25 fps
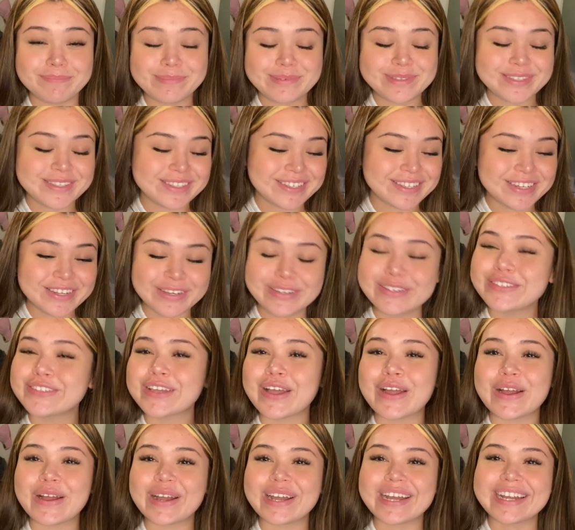still
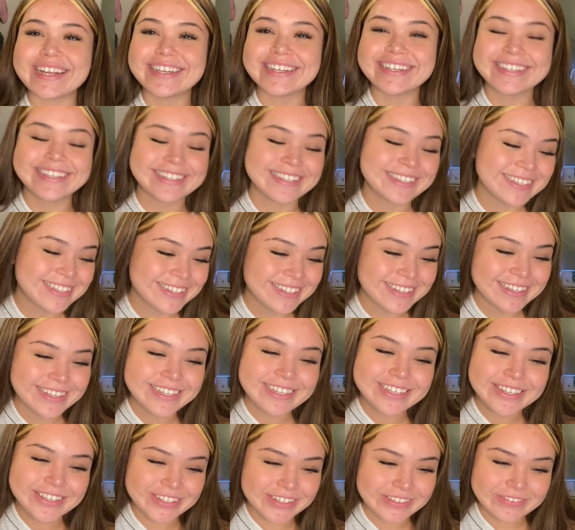sorry.
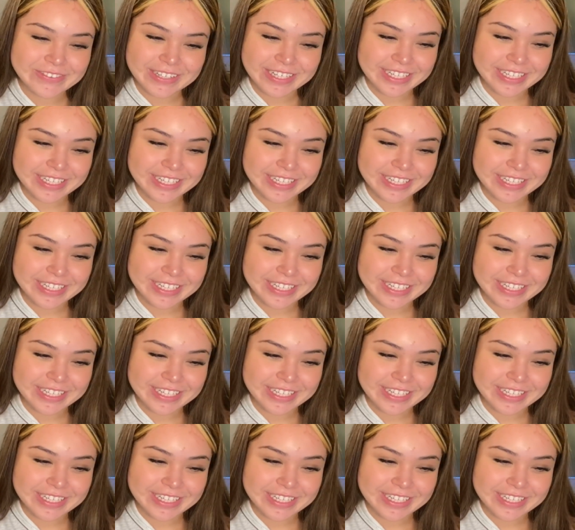Oh my